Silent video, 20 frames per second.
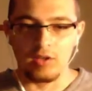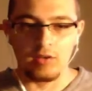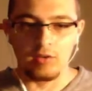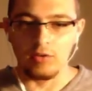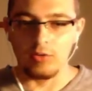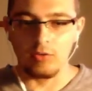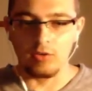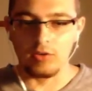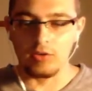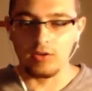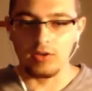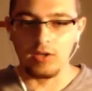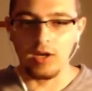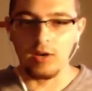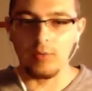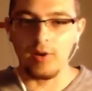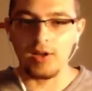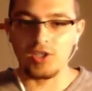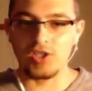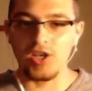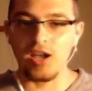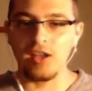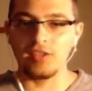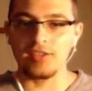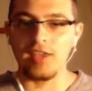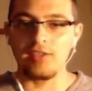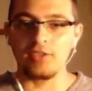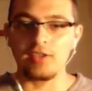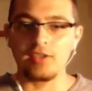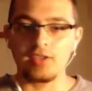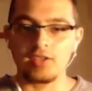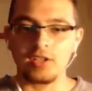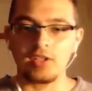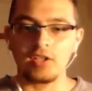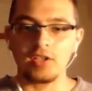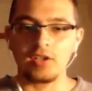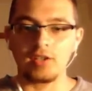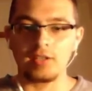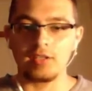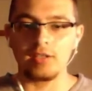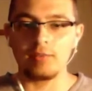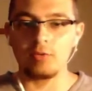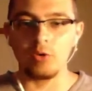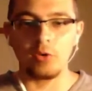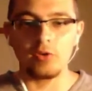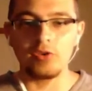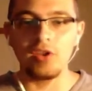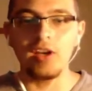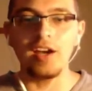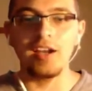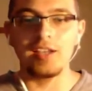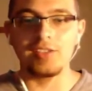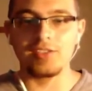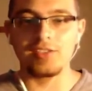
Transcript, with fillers: Gotta watch out, that thing's gonna go keep going nuts.